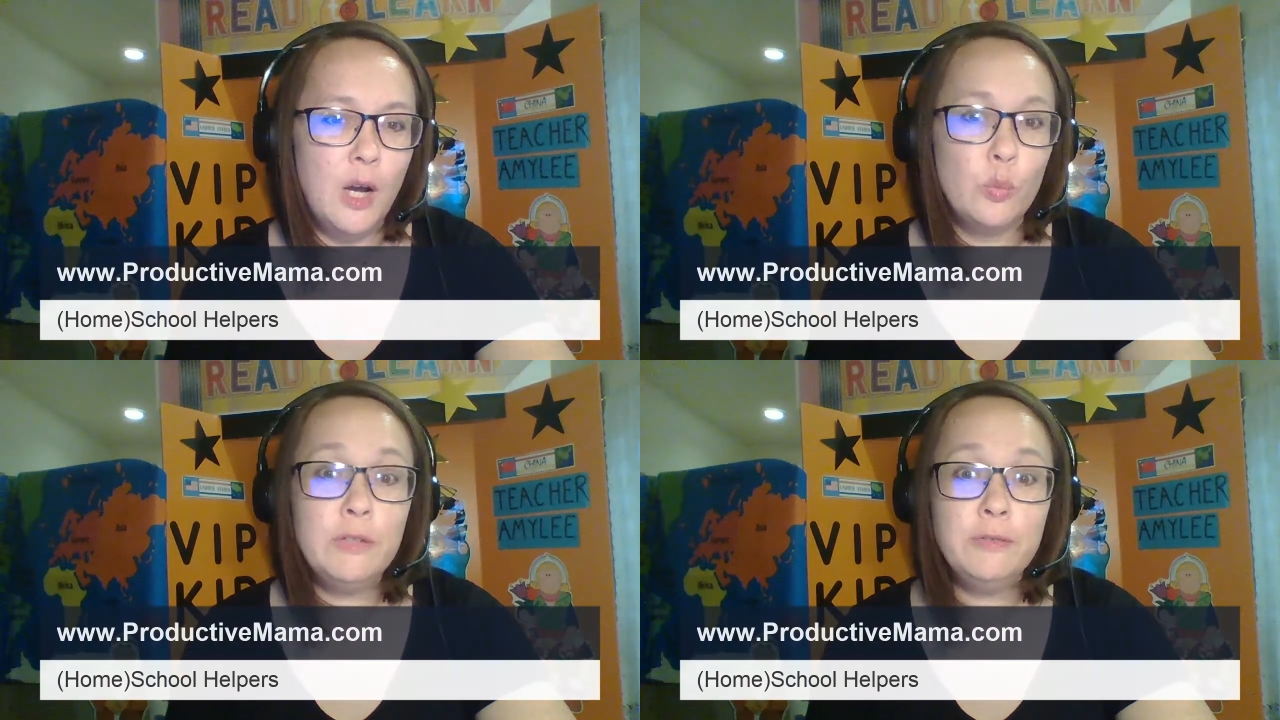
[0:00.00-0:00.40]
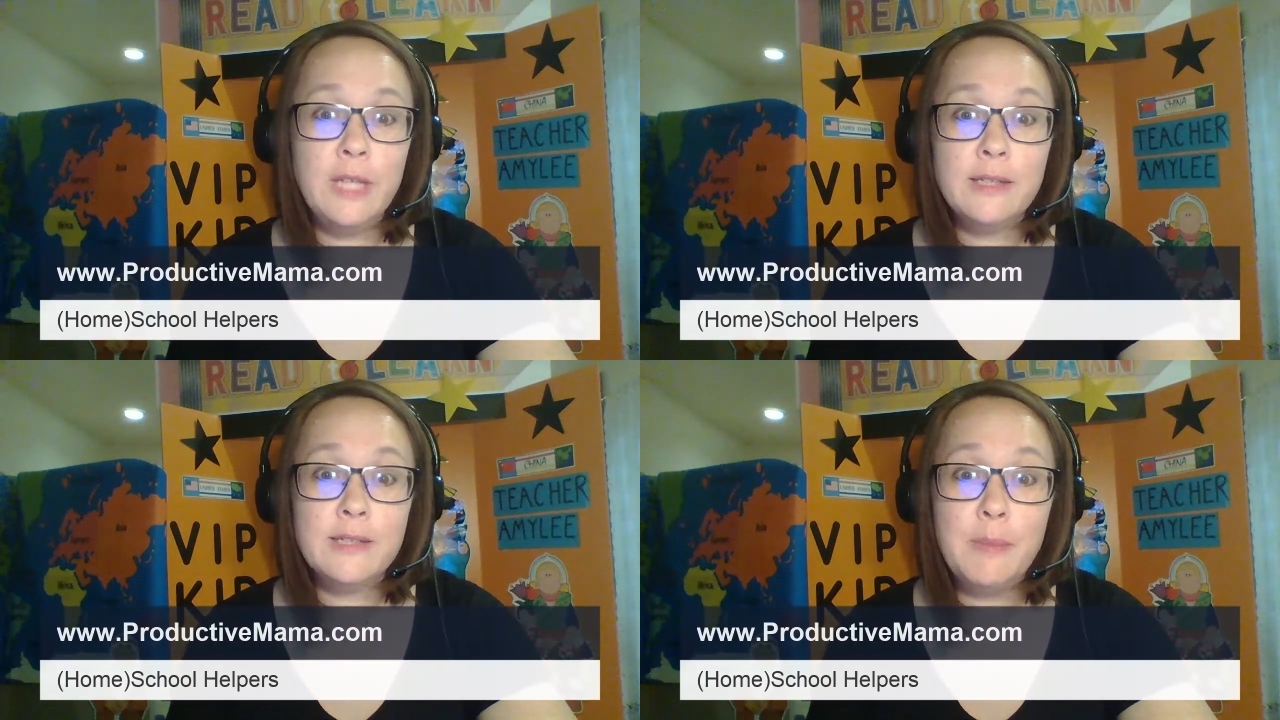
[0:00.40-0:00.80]

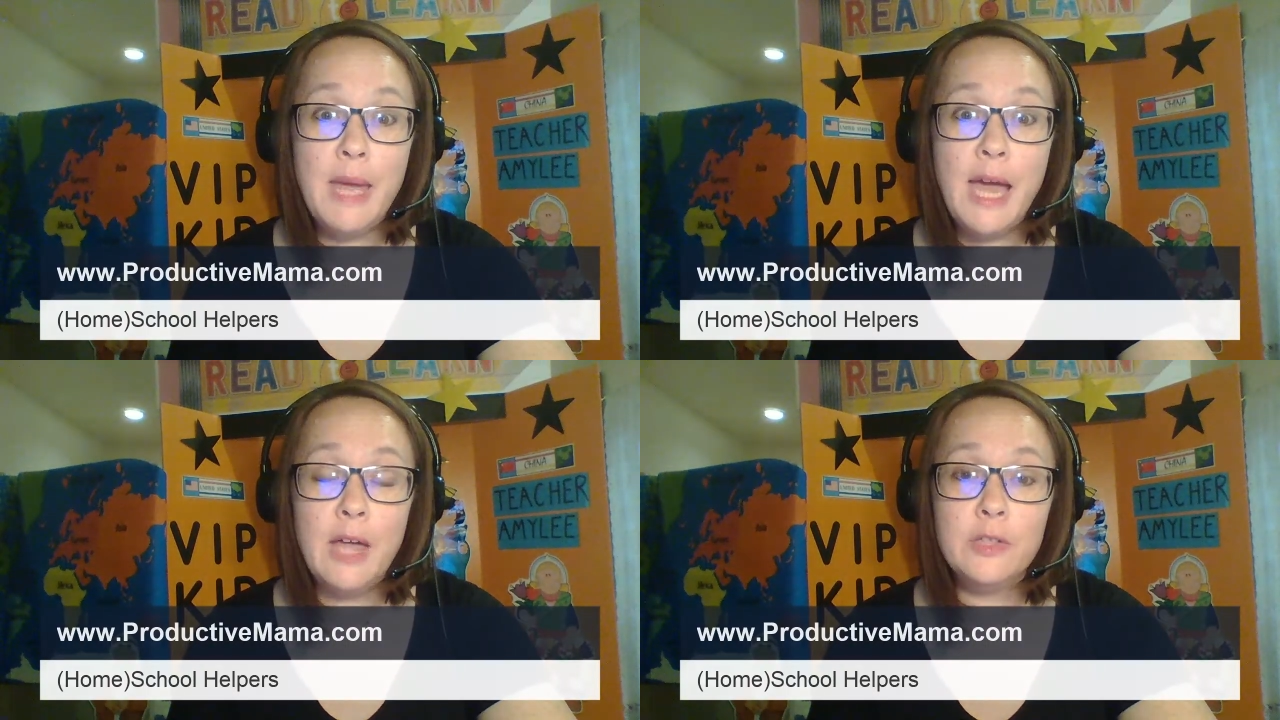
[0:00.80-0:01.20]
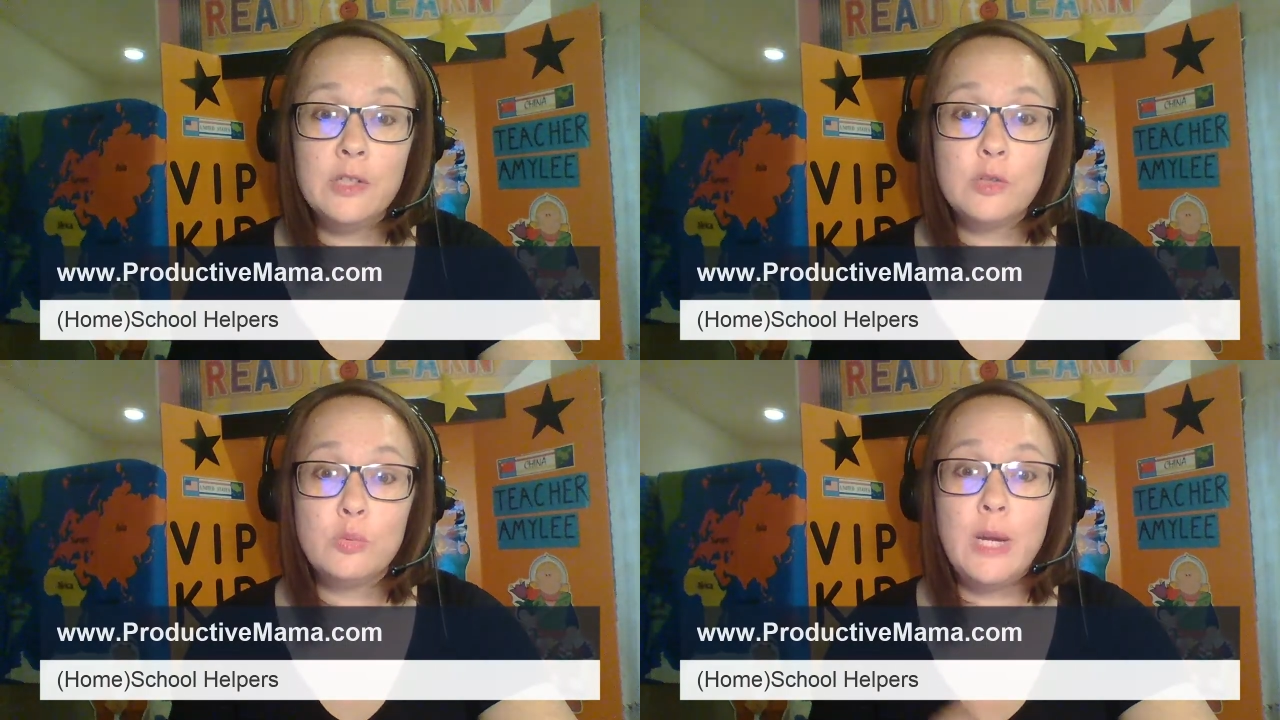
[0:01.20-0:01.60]
Reflex Math
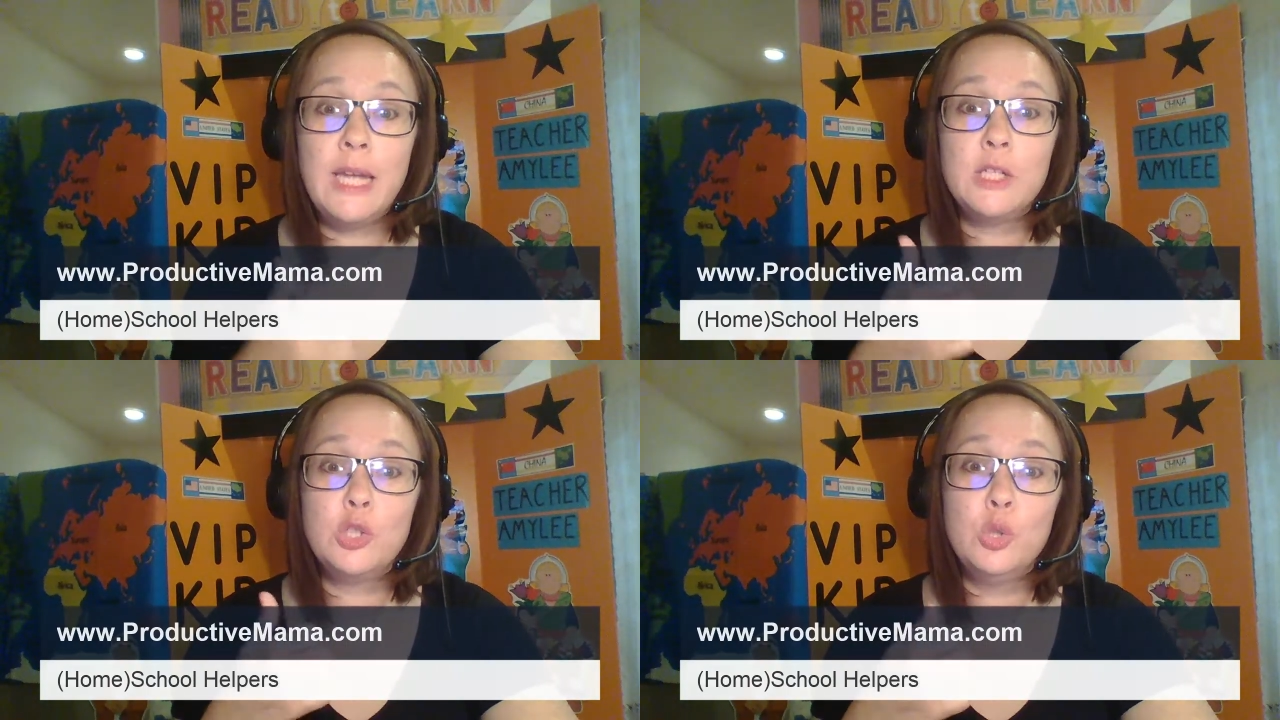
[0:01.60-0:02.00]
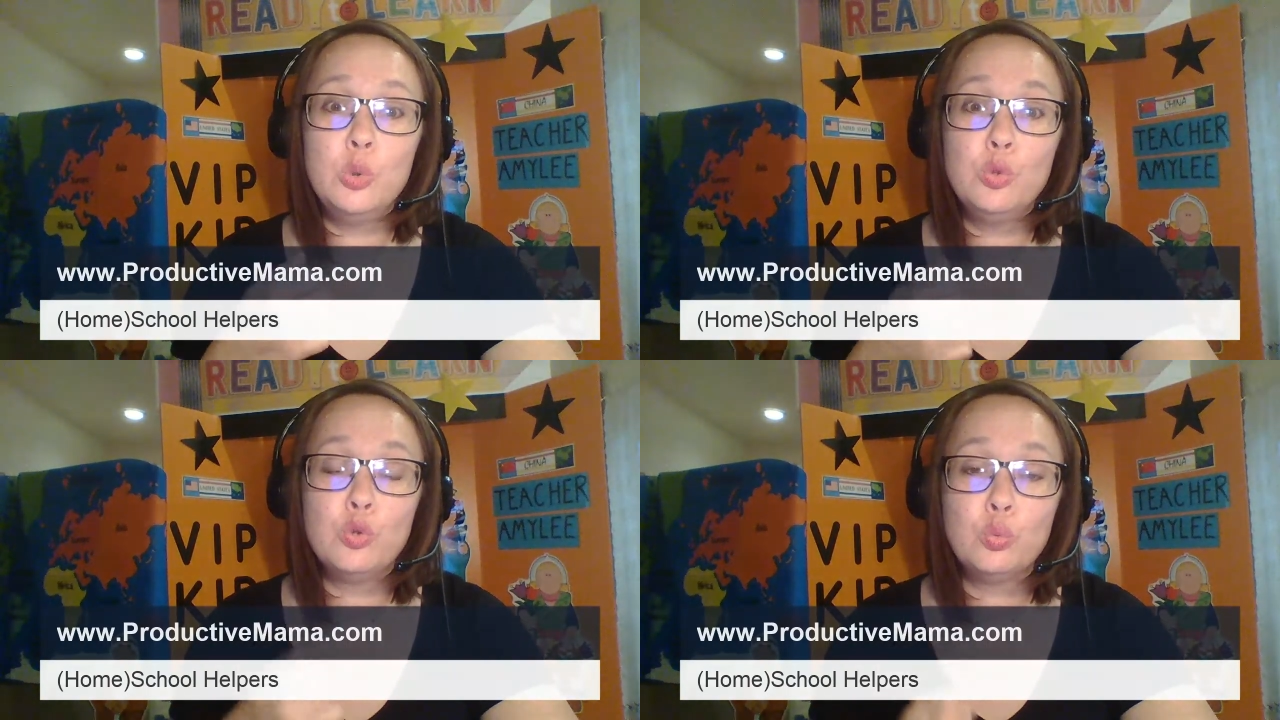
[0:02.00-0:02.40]
is great to
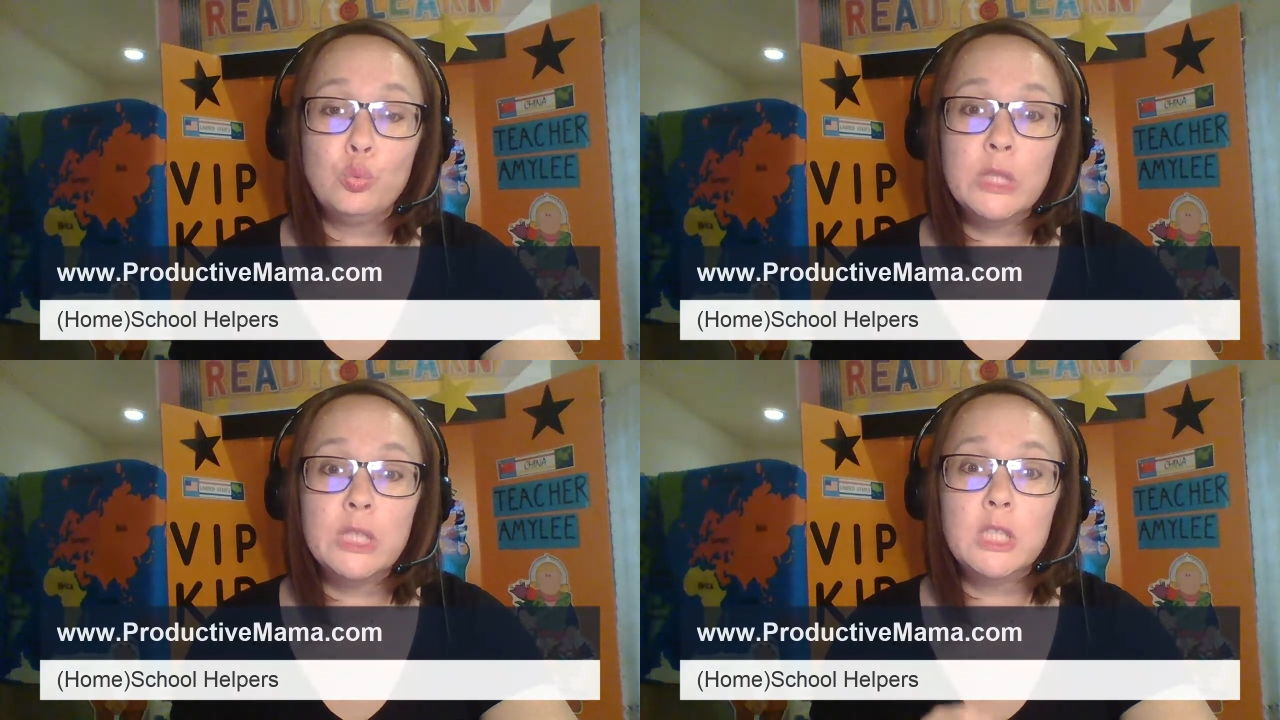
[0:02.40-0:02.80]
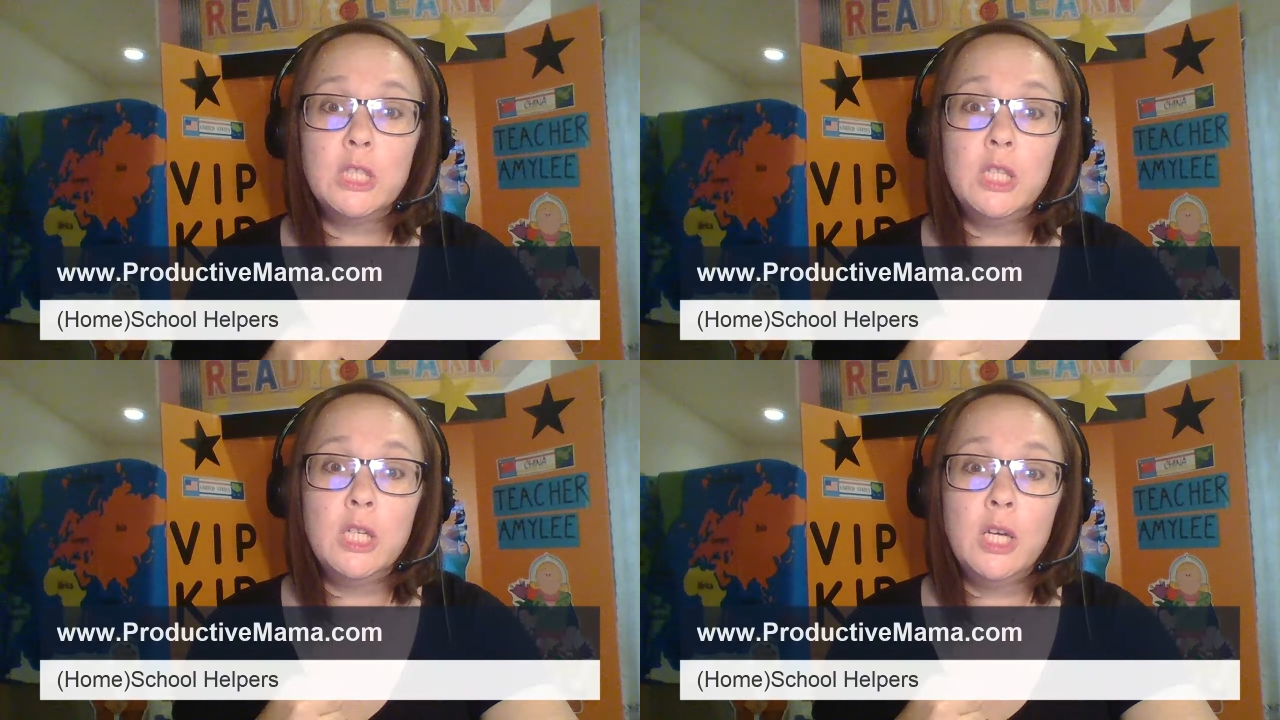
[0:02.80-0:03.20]

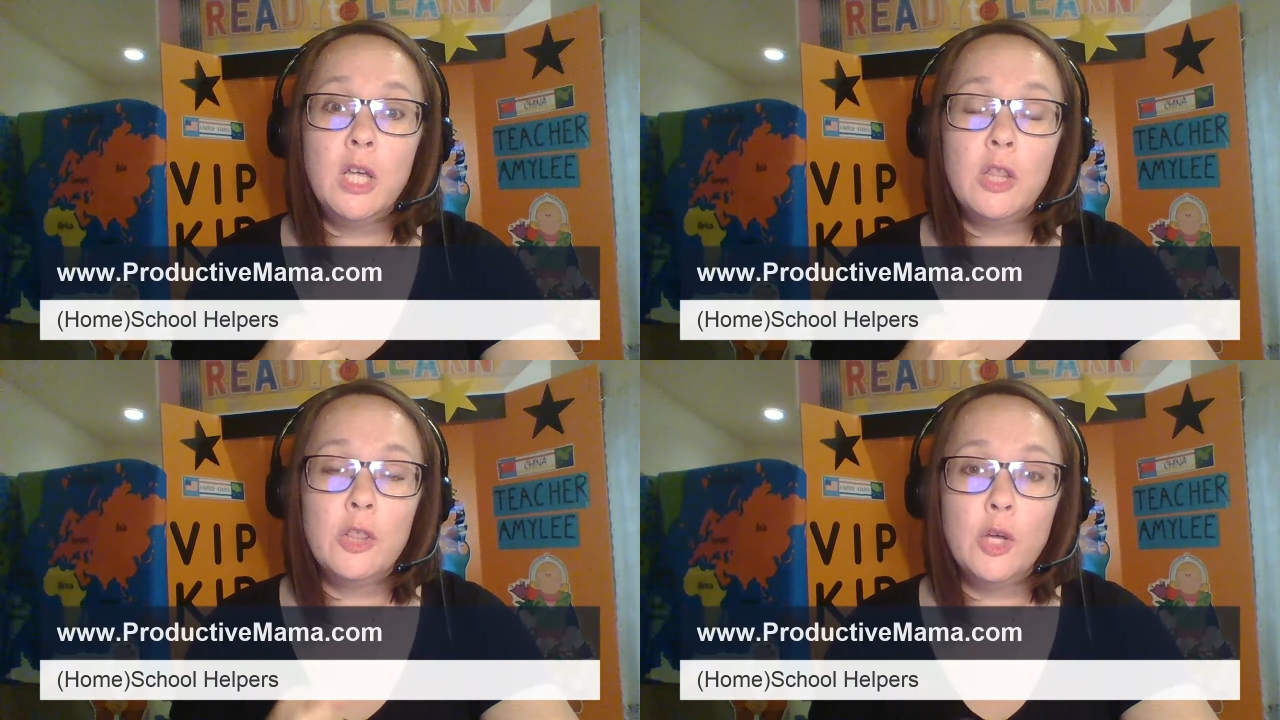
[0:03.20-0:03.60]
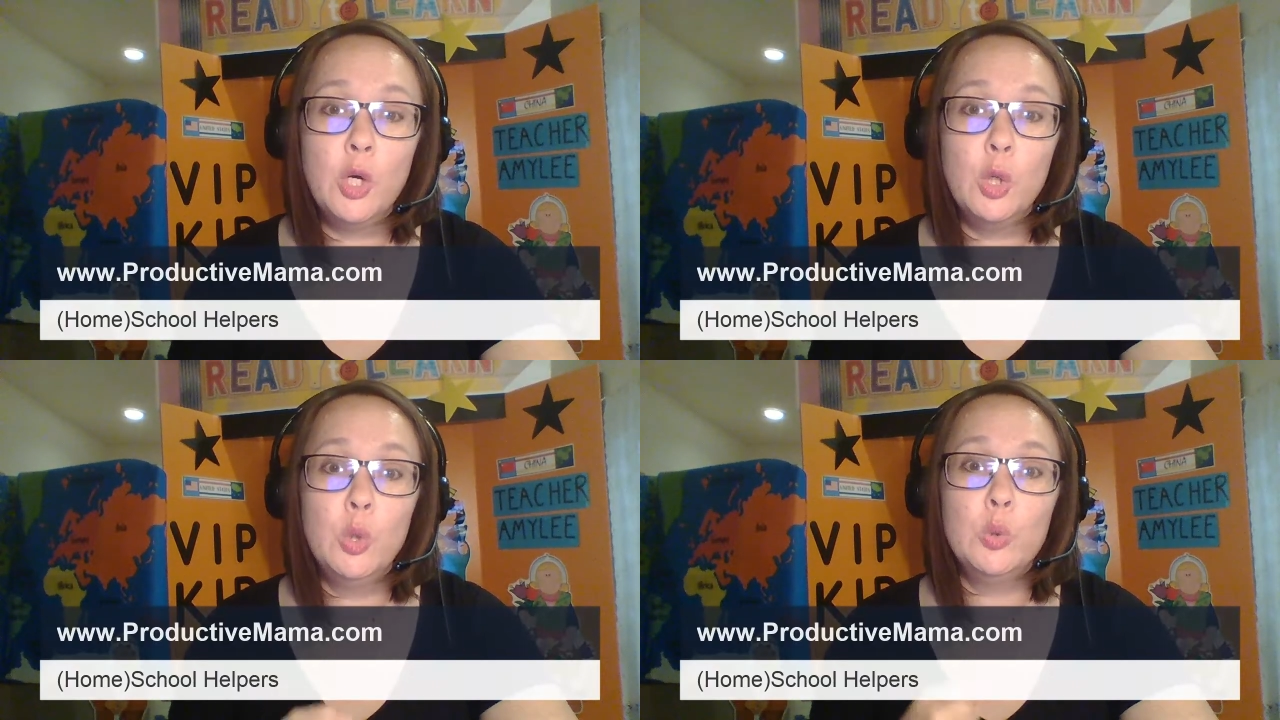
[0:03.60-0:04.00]
drill
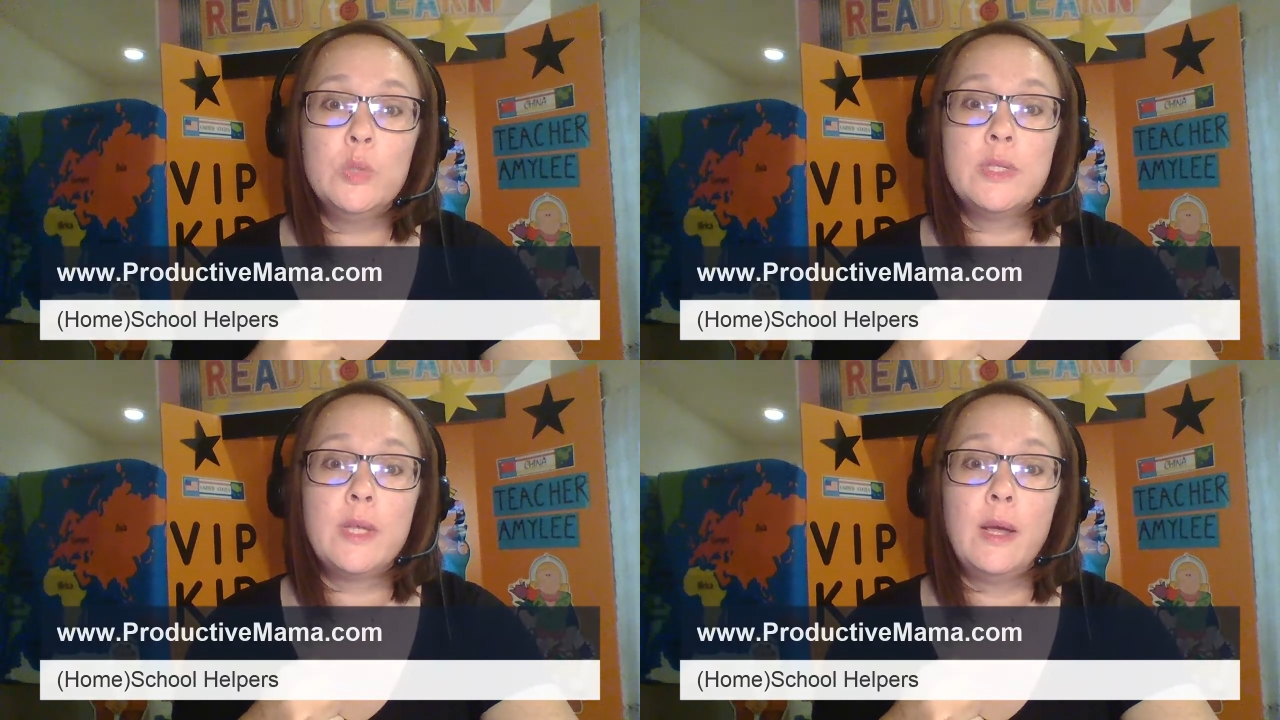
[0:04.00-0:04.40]
those